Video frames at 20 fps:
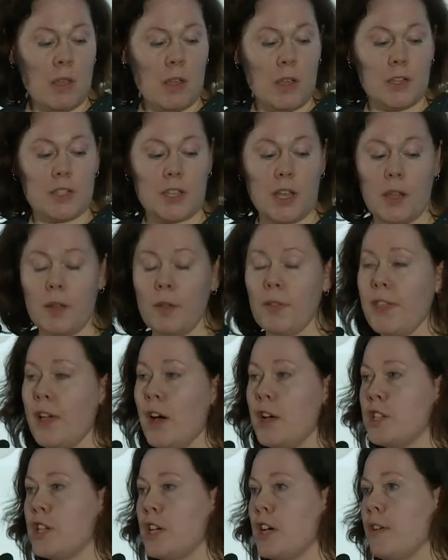So the
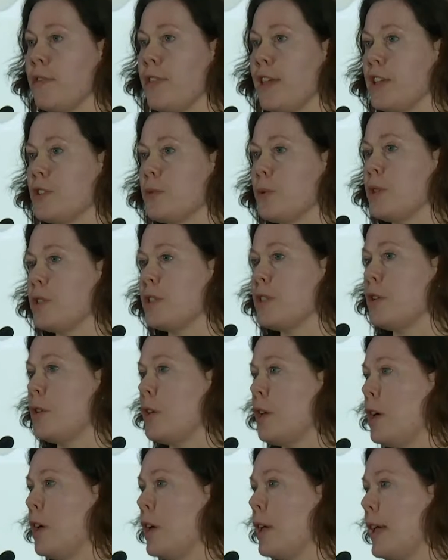idea of this was to
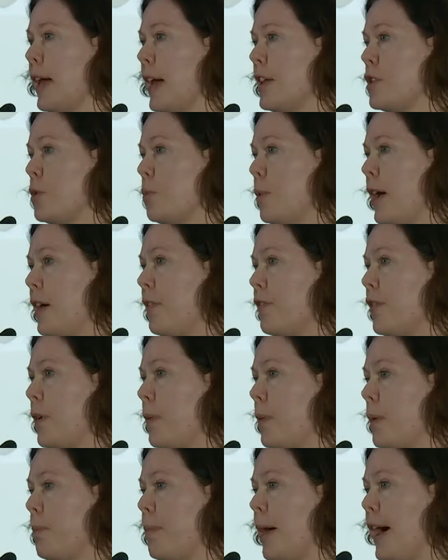get away
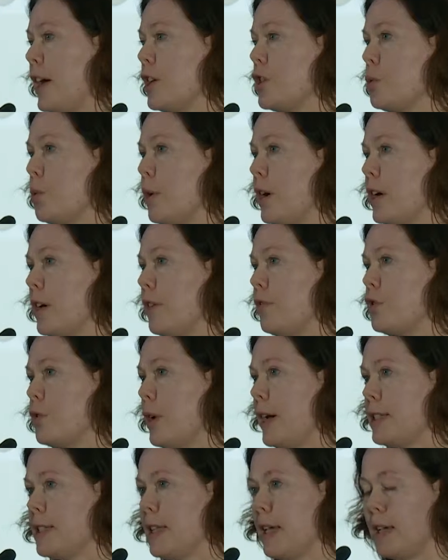from the patchwork of
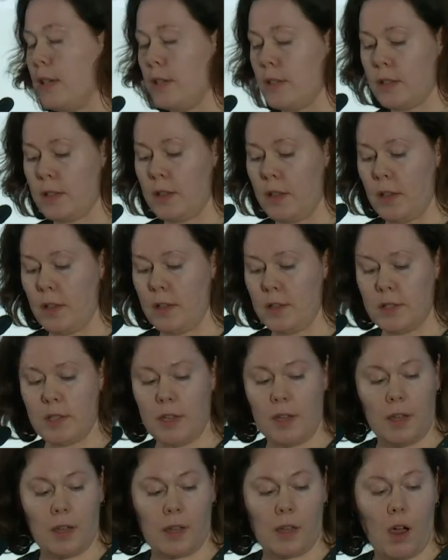dressings that
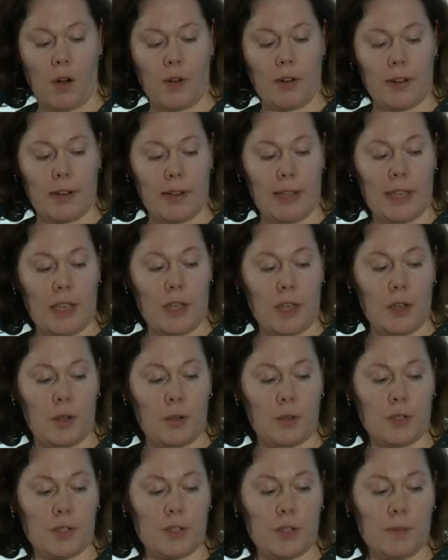are currently
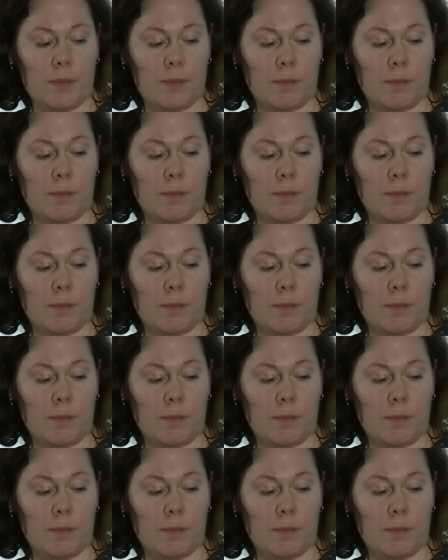used.